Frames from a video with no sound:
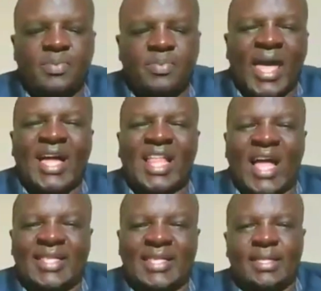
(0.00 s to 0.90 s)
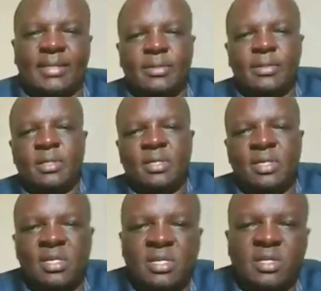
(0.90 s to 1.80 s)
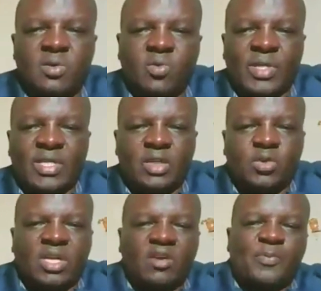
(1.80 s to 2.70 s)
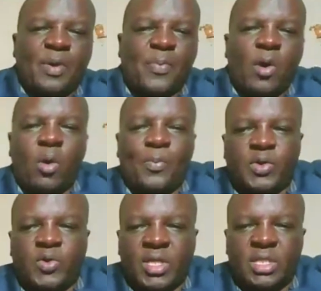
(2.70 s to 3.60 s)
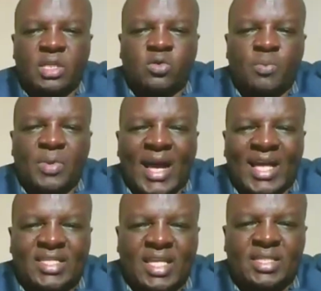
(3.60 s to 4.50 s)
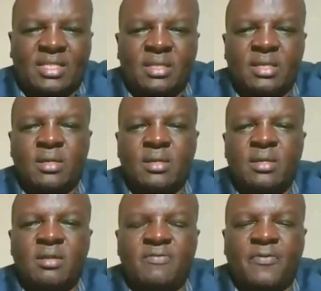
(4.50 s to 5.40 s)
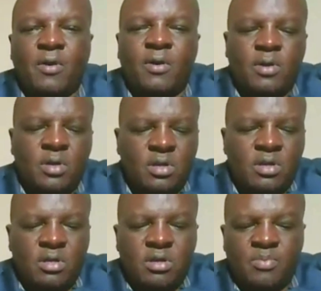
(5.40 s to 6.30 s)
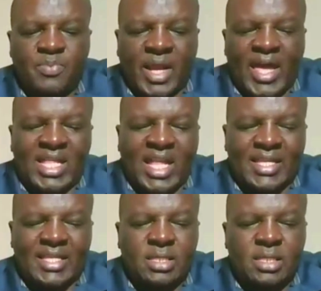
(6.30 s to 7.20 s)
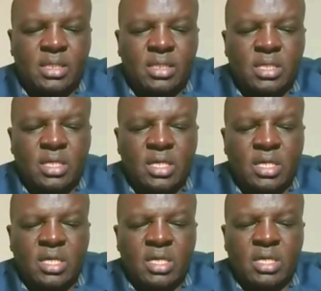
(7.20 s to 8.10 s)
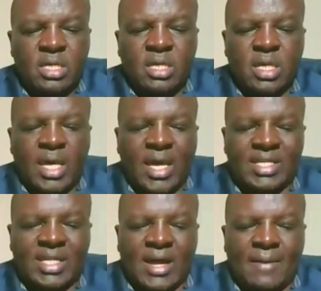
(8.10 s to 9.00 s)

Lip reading: prior learning. We need to give people opportunity to be assessed for prior learning. And